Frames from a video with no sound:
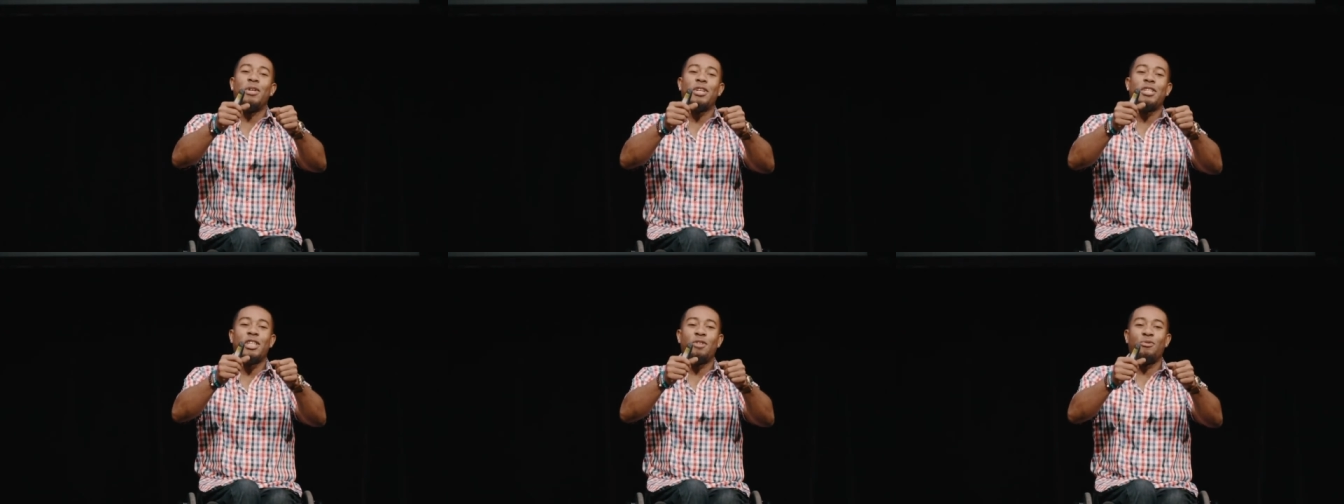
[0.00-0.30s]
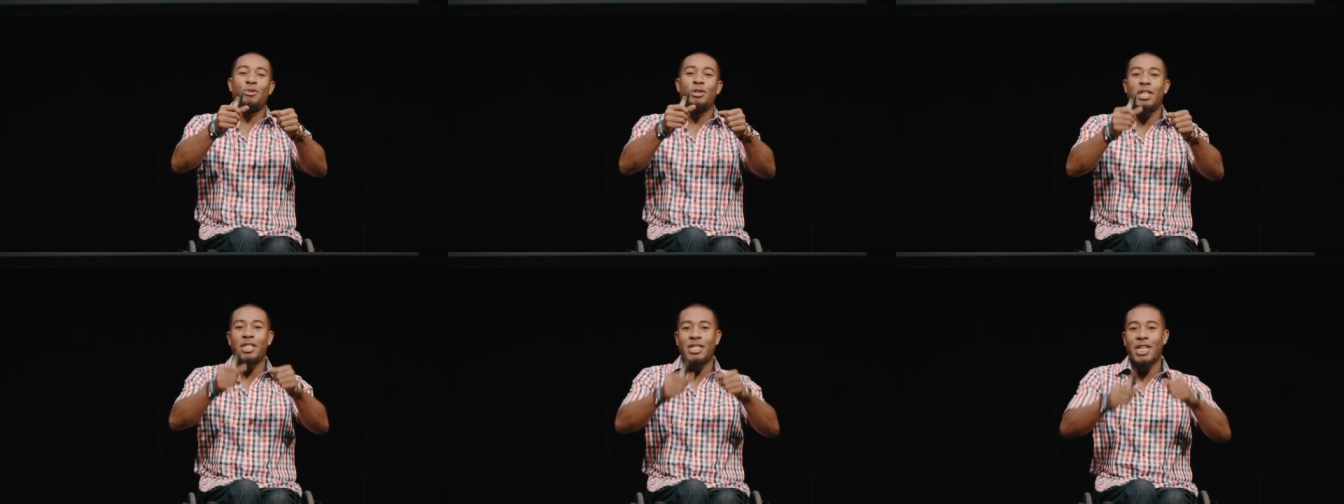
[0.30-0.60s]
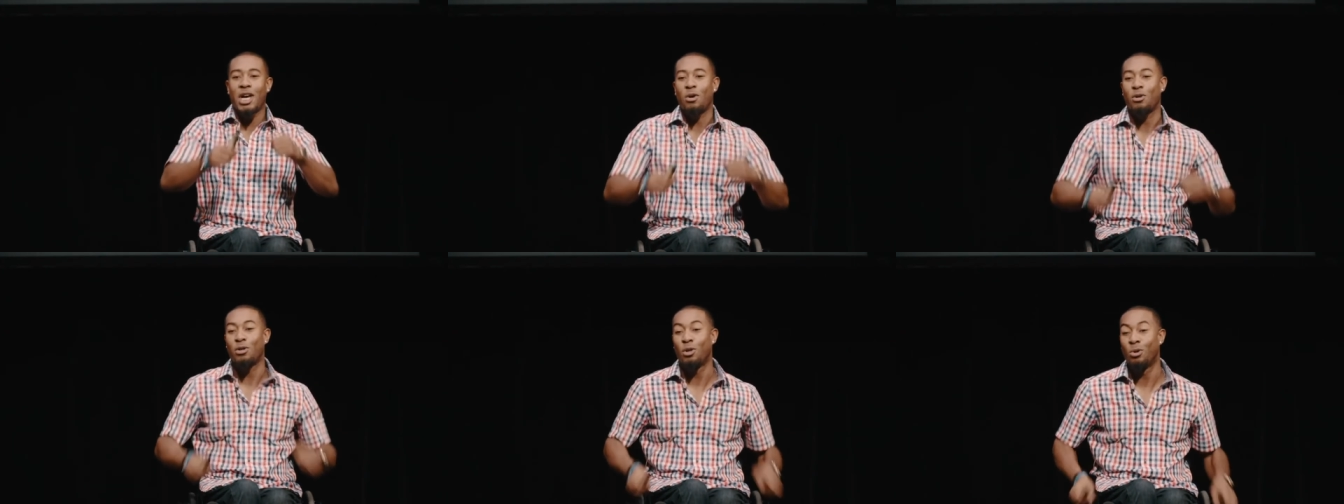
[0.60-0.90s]
because I realized
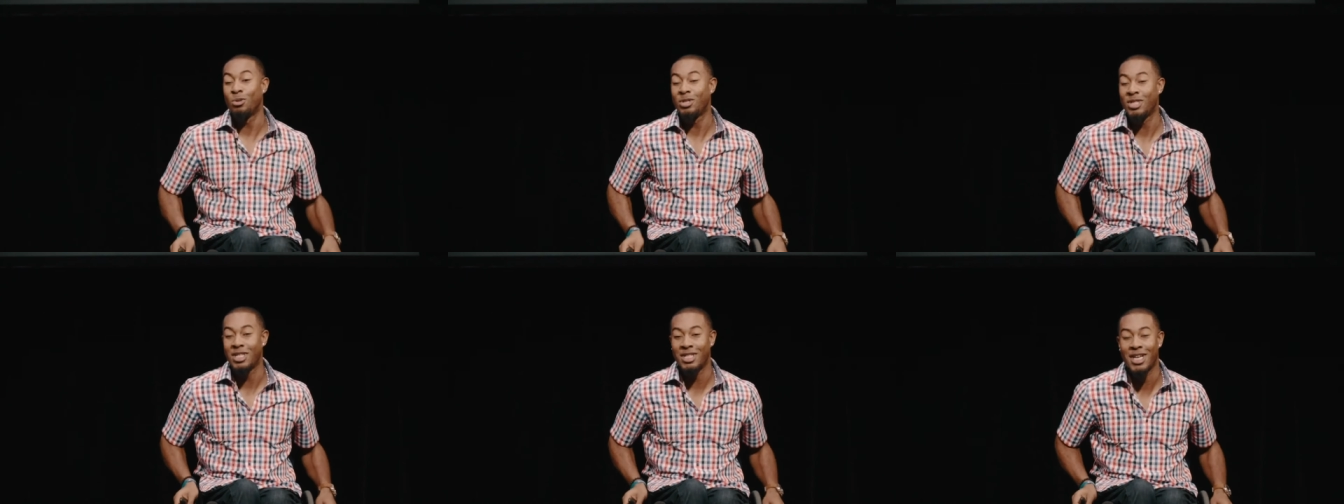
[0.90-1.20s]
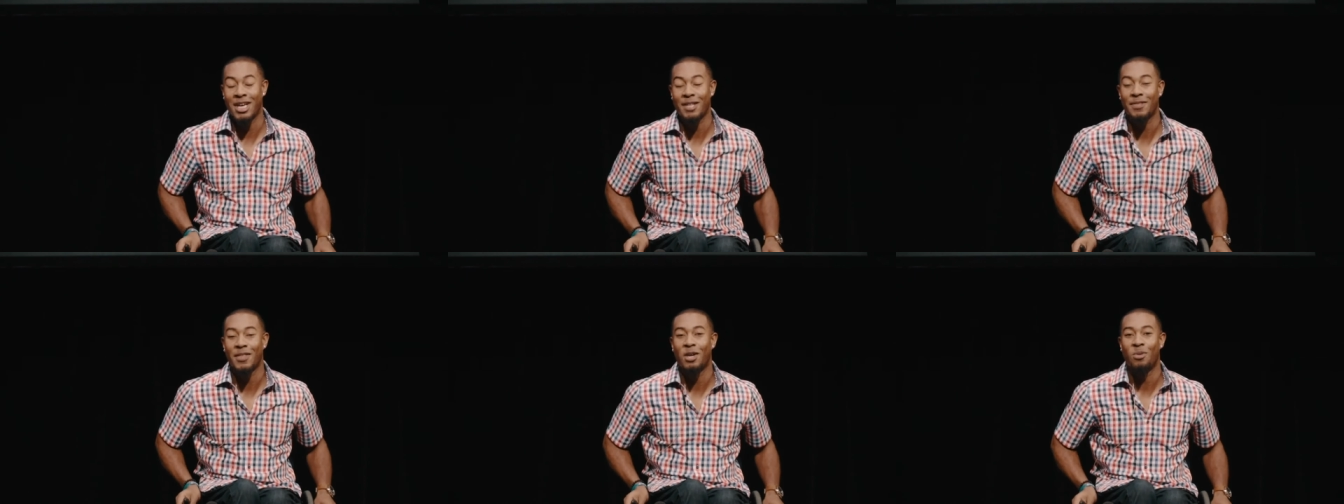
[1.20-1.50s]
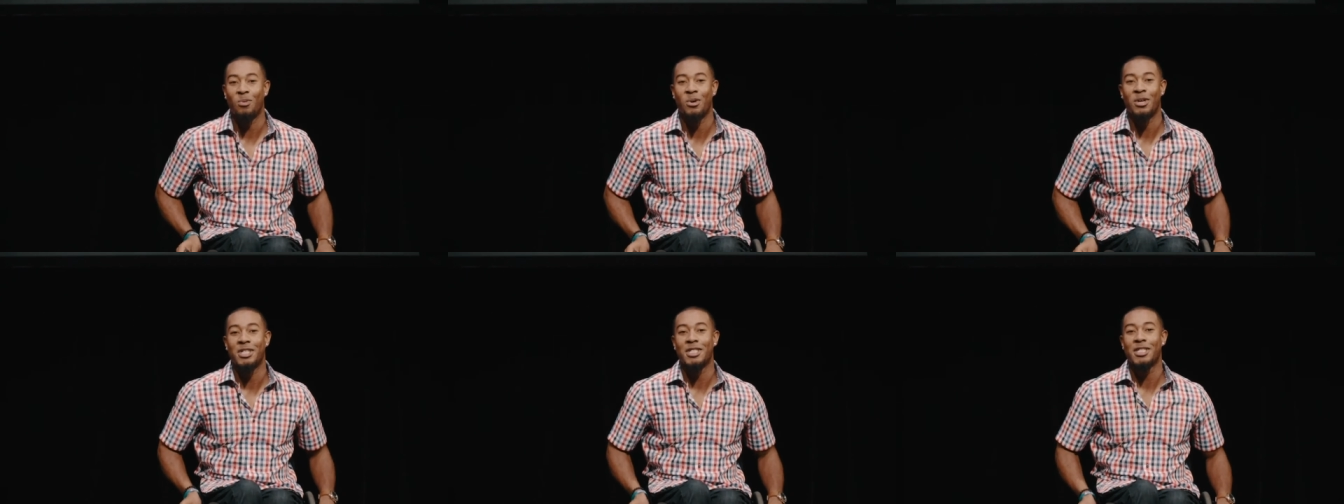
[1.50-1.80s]
how close to death I
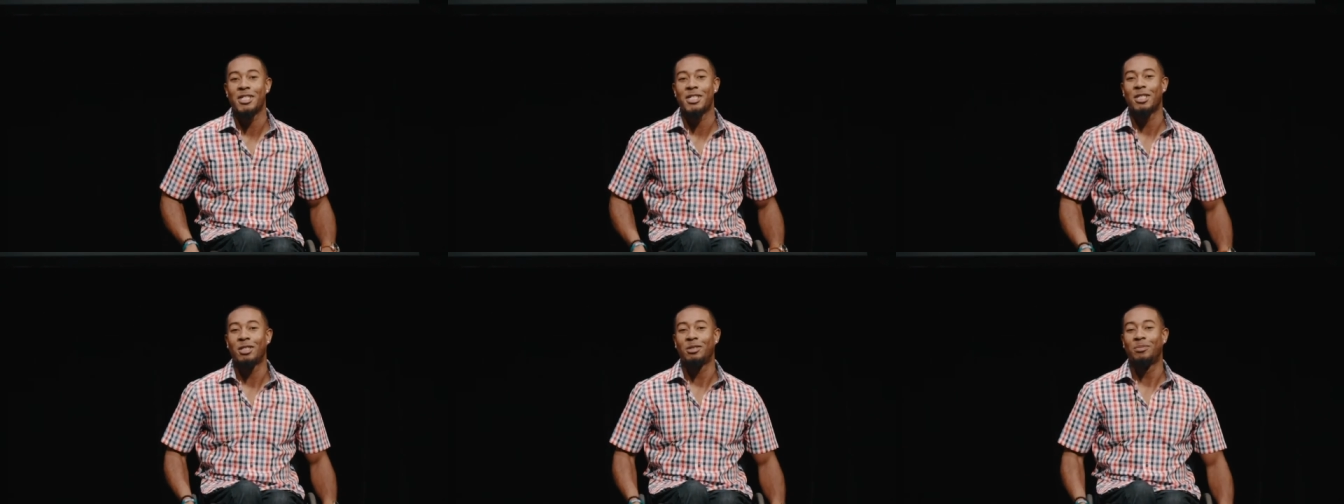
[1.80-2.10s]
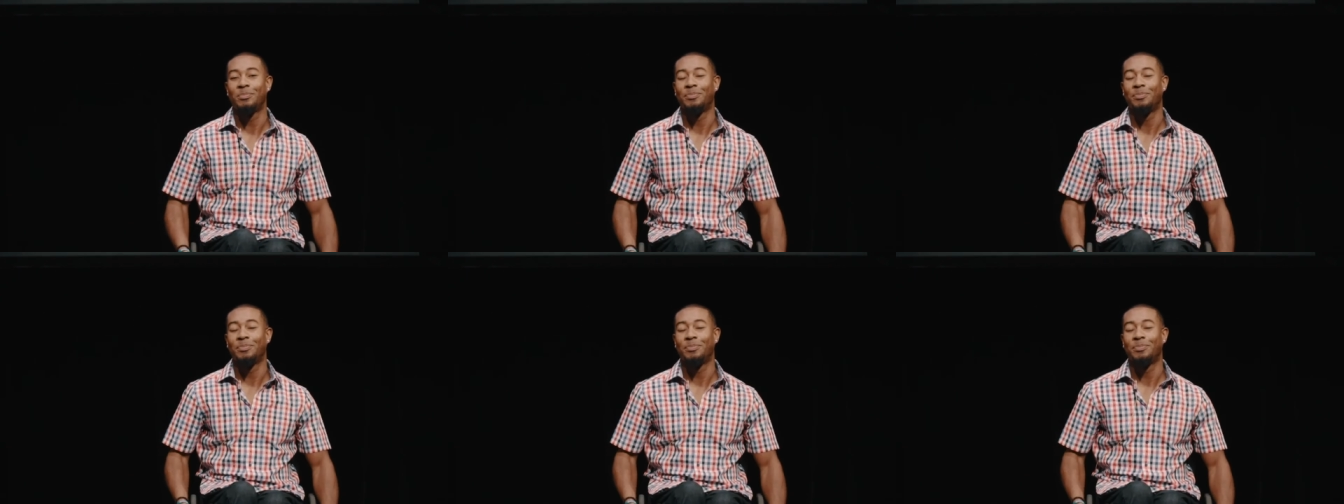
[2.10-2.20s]
was.